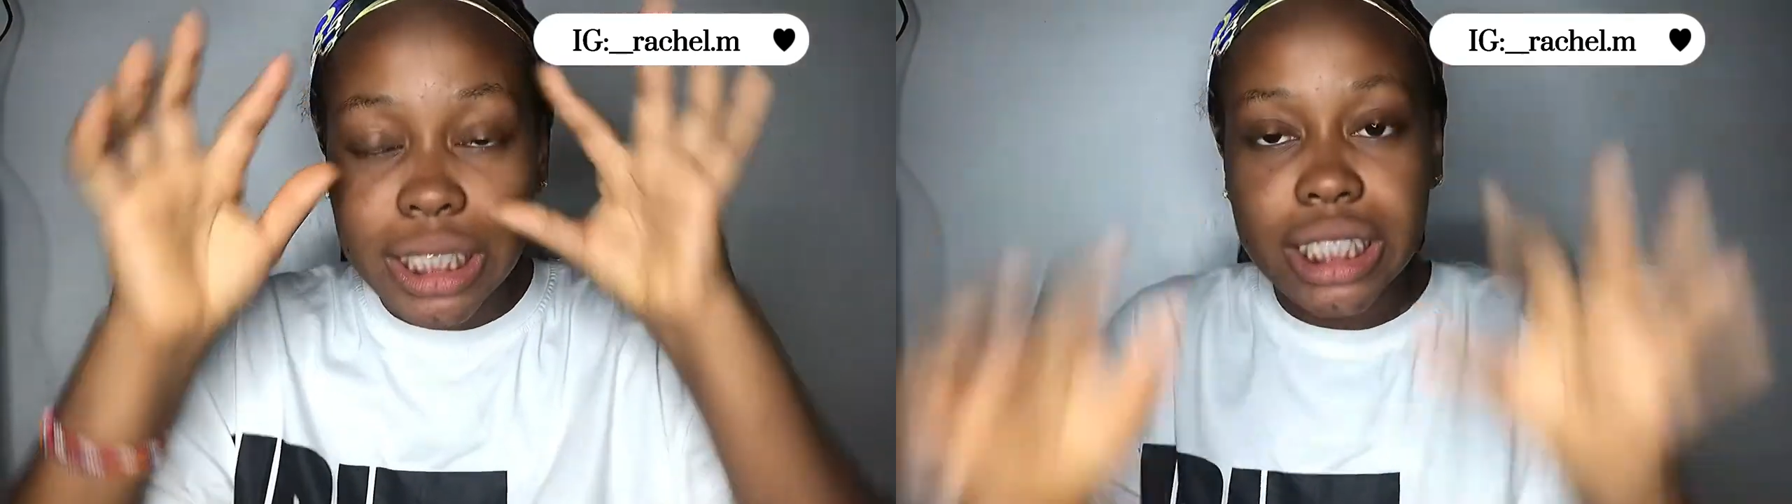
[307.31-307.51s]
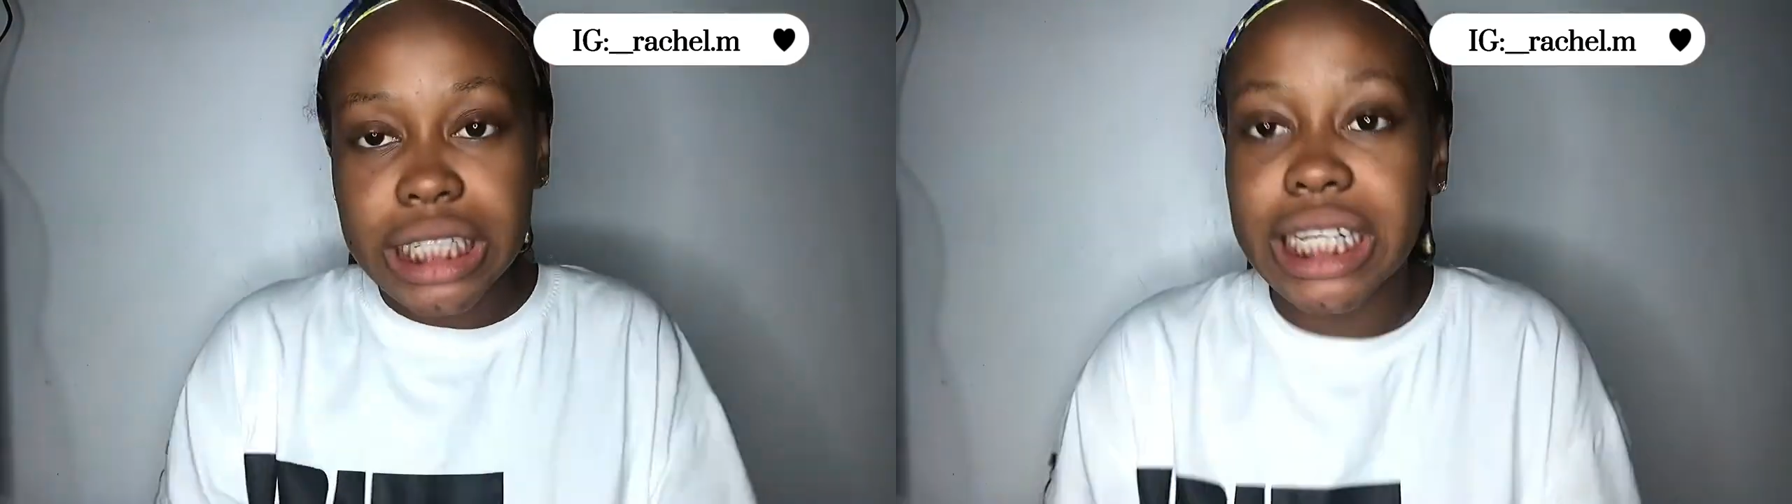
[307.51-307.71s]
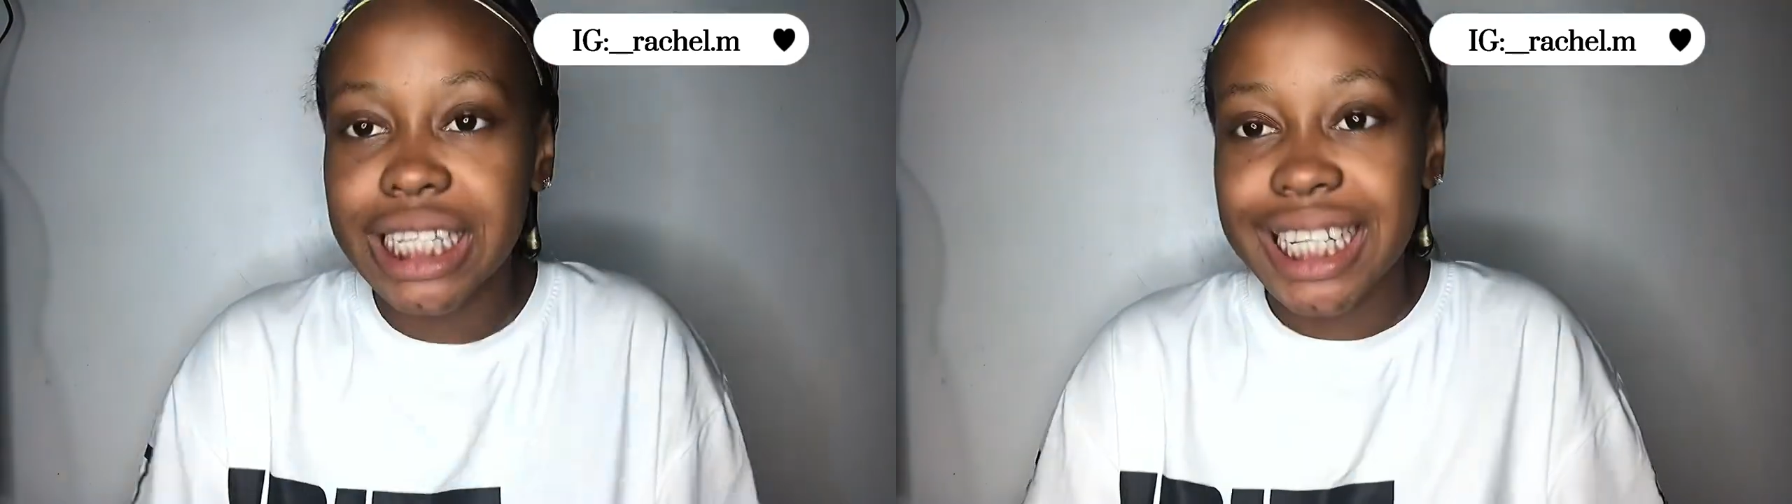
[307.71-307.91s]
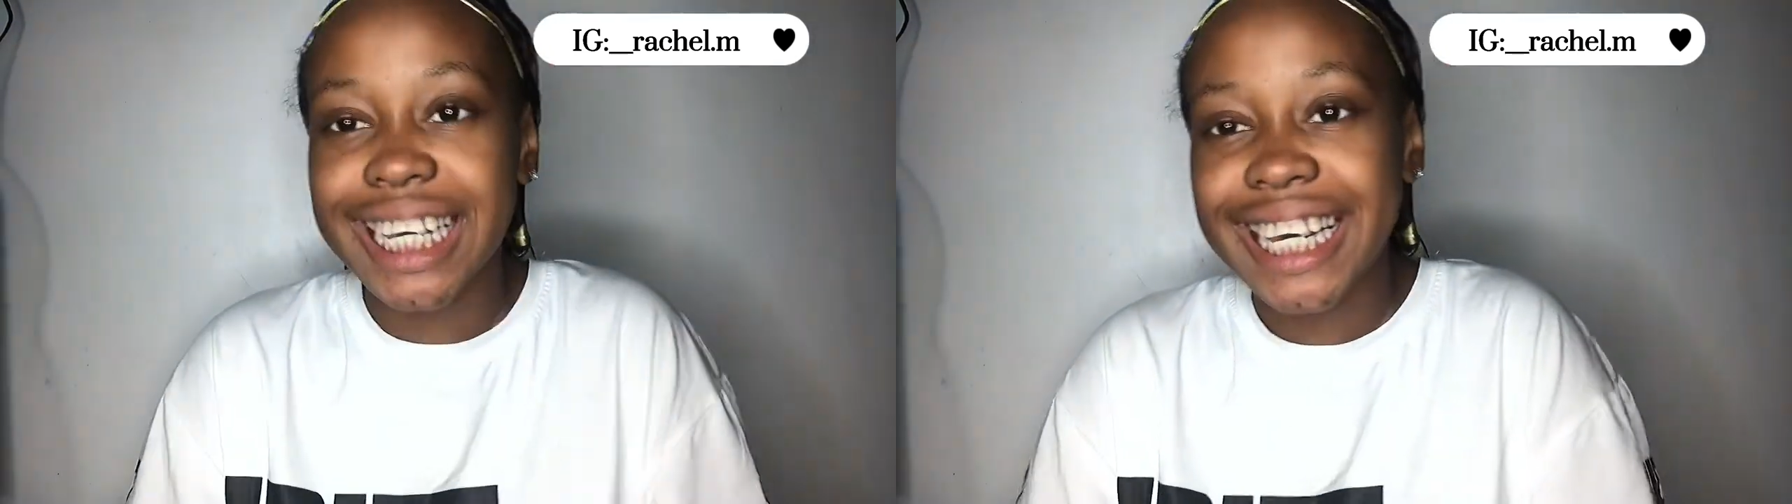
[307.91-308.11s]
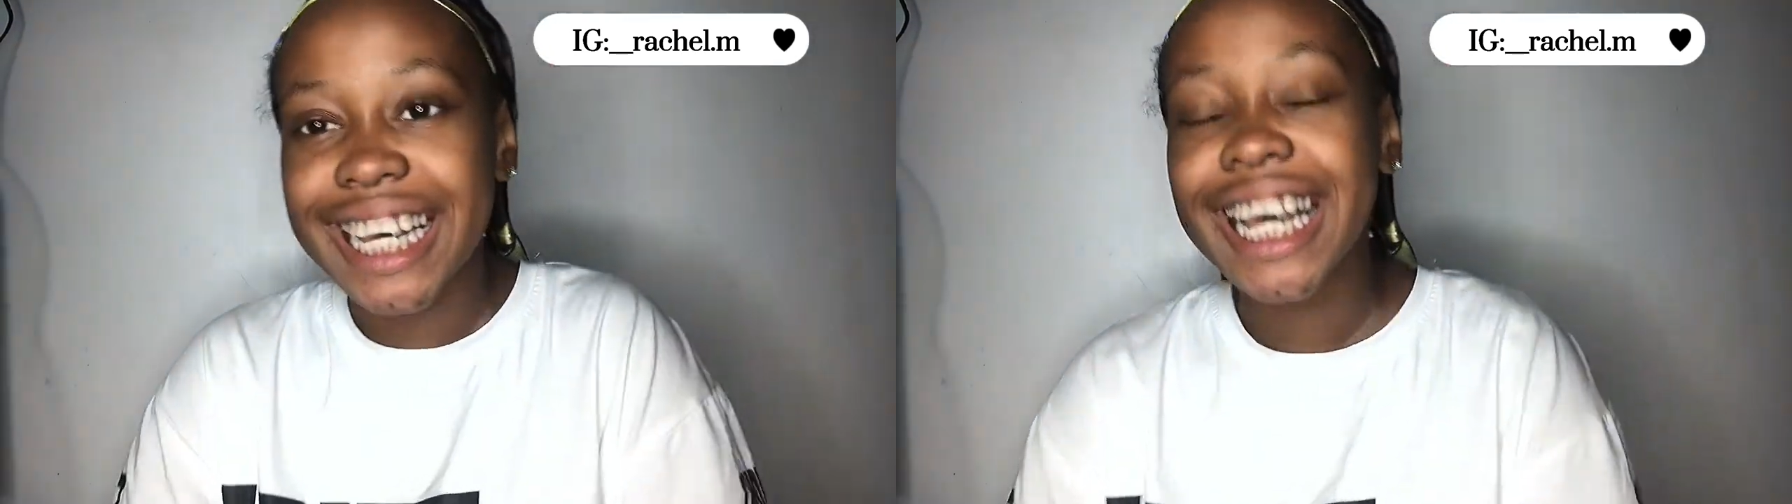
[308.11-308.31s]

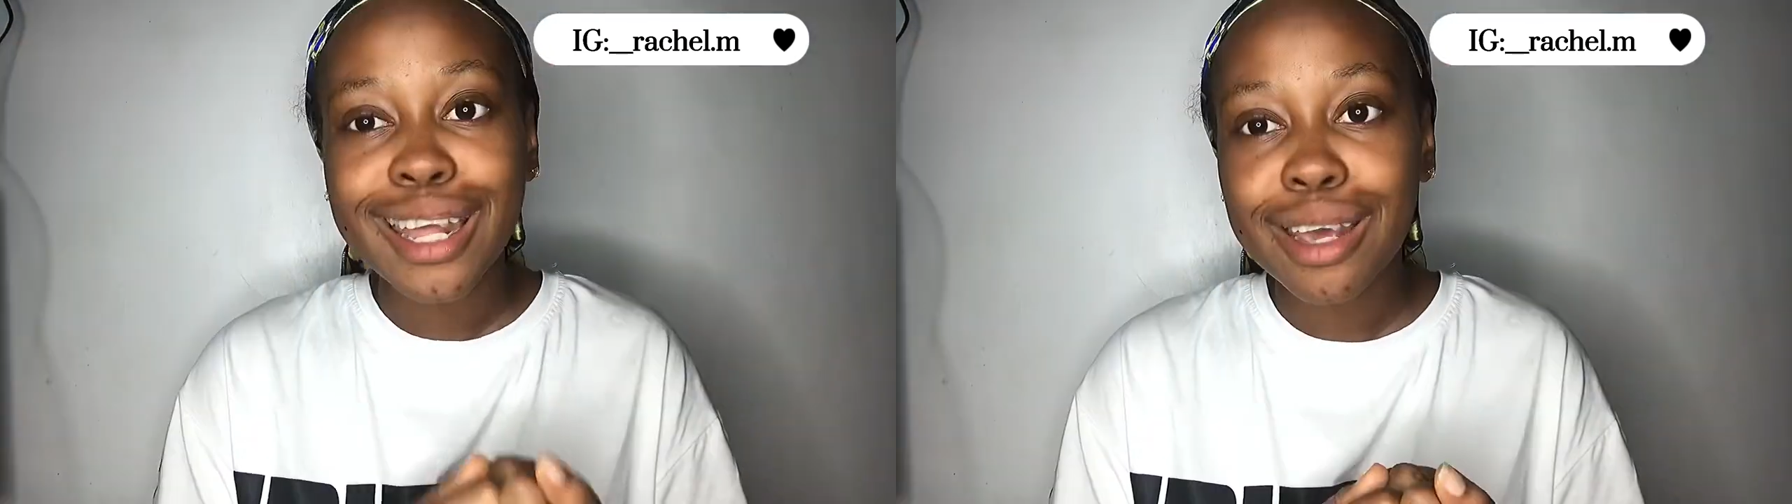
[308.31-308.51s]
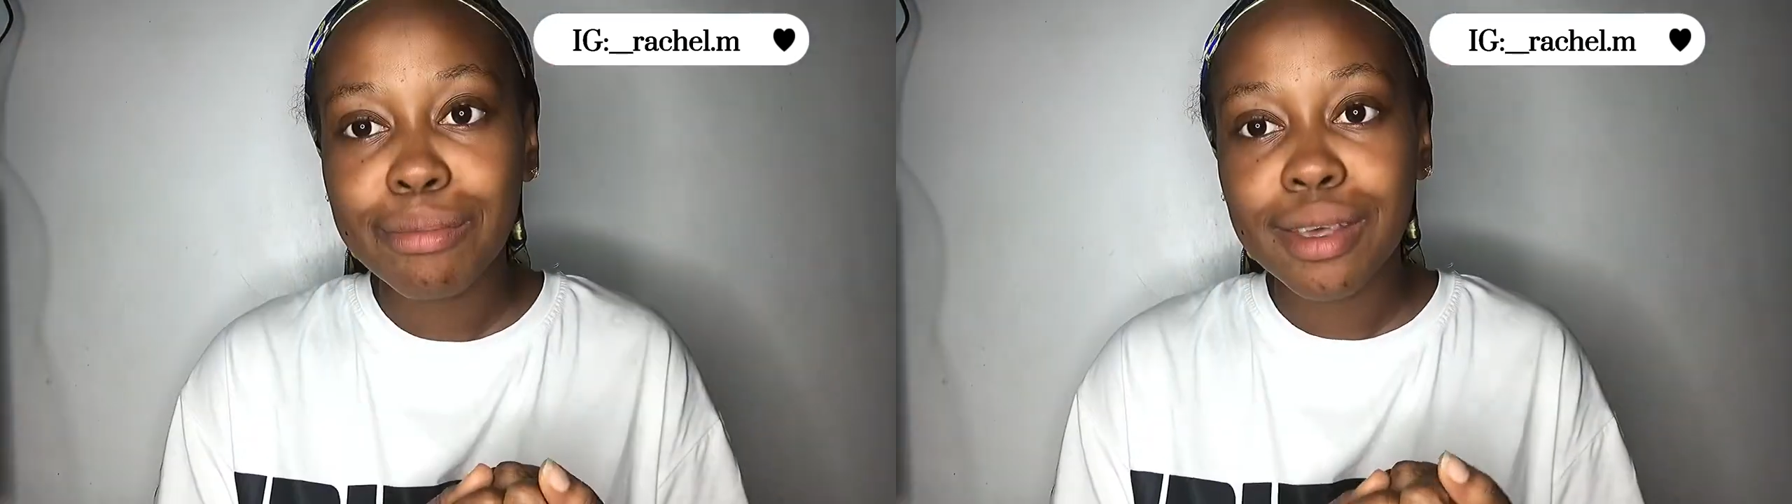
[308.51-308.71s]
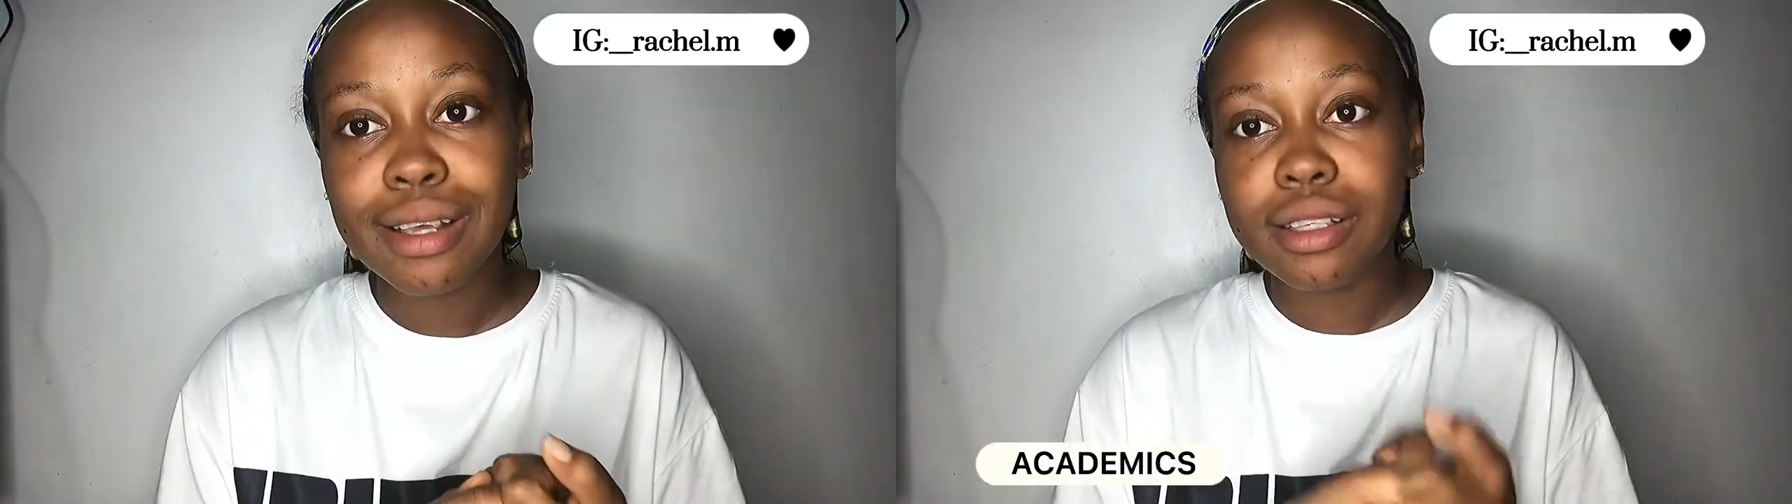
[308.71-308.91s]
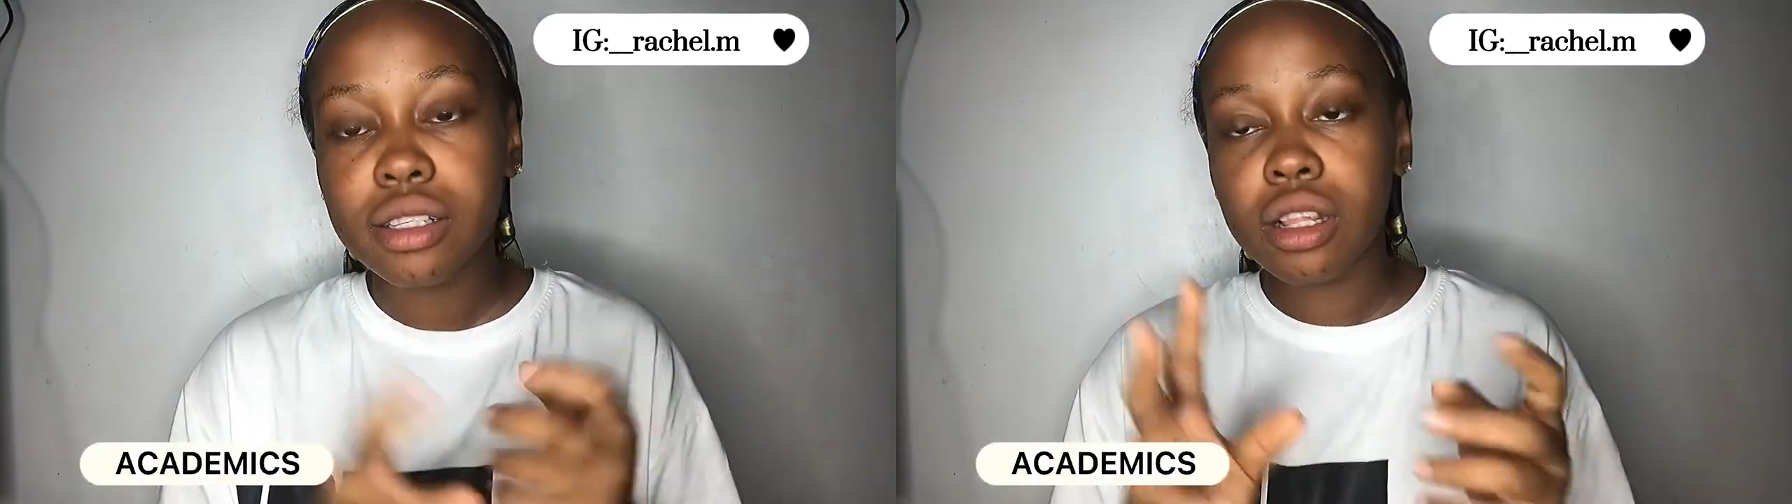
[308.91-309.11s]
academics